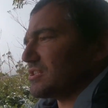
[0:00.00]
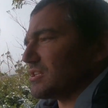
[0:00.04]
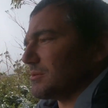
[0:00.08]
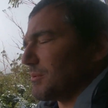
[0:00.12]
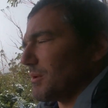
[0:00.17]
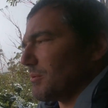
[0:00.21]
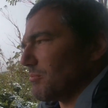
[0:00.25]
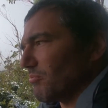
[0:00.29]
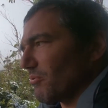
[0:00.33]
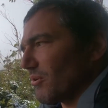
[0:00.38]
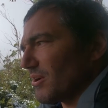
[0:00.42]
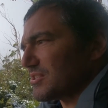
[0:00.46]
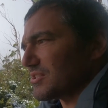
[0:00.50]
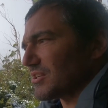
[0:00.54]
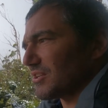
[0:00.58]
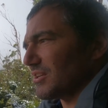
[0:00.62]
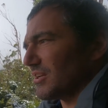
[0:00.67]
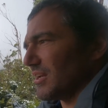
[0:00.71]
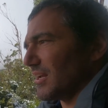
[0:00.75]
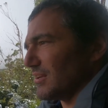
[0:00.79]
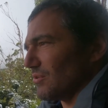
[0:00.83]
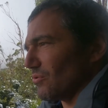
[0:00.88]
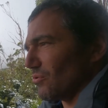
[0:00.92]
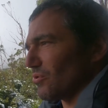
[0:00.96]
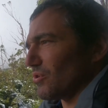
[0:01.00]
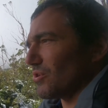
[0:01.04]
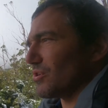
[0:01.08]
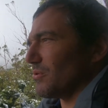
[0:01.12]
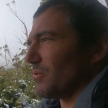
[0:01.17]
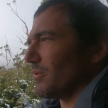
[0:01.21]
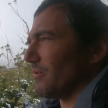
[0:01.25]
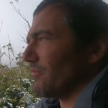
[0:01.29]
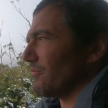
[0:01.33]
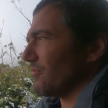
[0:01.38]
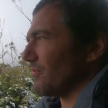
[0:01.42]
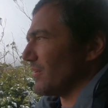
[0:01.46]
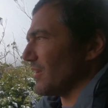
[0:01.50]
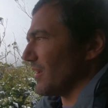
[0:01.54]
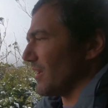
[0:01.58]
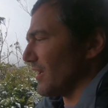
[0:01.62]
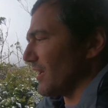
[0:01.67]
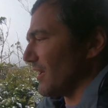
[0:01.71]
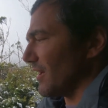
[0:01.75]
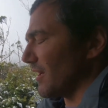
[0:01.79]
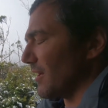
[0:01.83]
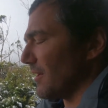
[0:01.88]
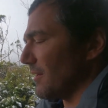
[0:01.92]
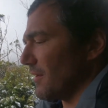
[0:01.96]
to be present in order to
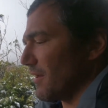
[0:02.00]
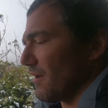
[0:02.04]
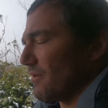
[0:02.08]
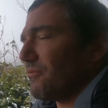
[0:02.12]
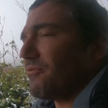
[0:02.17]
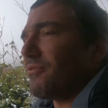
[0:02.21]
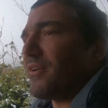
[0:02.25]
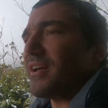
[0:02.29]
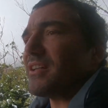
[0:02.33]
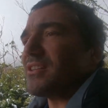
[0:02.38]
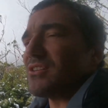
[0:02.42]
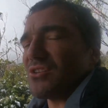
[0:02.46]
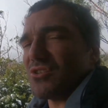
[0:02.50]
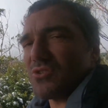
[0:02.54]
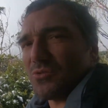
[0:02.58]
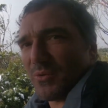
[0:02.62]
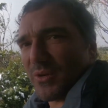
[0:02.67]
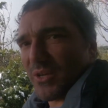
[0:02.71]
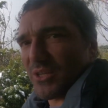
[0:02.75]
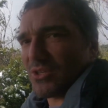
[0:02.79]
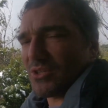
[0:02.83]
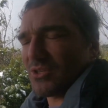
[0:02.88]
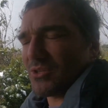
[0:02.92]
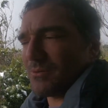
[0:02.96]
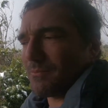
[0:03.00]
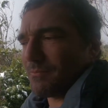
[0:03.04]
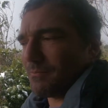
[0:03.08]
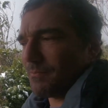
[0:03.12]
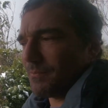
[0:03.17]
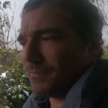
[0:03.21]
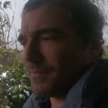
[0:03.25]
affect a switch.